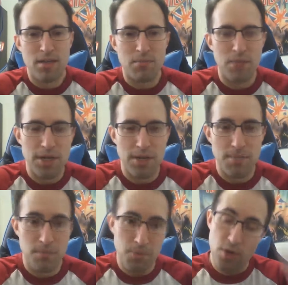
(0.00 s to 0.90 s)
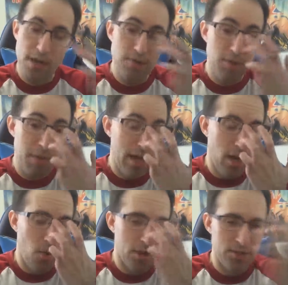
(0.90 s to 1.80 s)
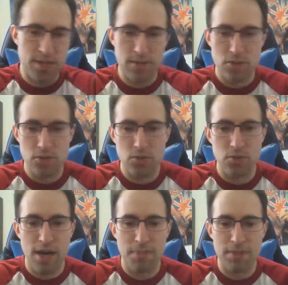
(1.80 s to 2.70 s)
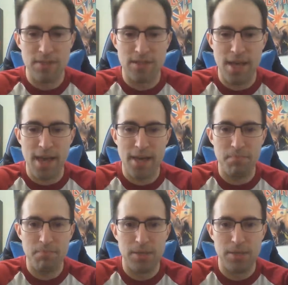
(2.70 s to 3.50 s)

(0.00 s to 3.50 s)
But right off the bat, I want to talk about two topics that